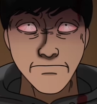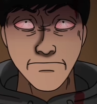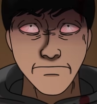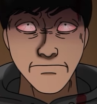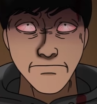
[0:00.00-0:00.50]
He
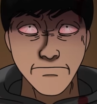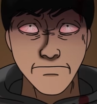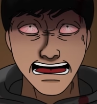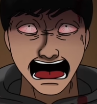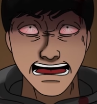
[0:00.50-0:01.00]

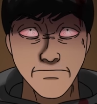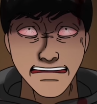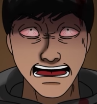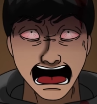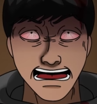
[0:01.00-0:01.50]
screamed,
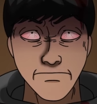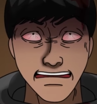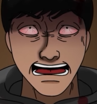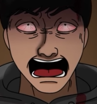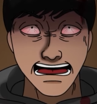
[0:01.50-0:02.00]
I'm
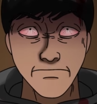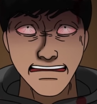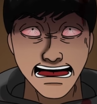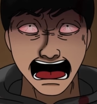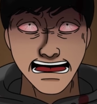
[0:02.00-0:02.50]
going to
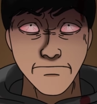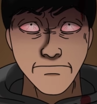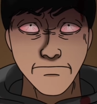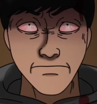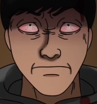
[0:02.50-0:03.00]
get
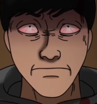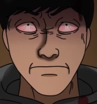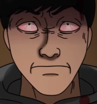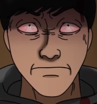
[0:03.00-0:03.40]
you!